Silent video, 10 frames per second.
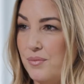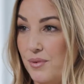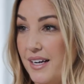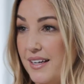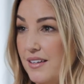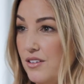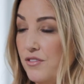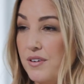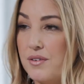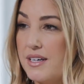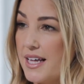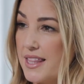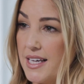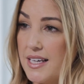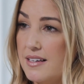Right, you felt
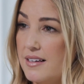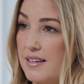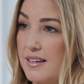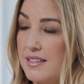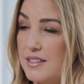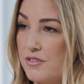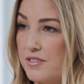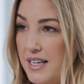nothing except for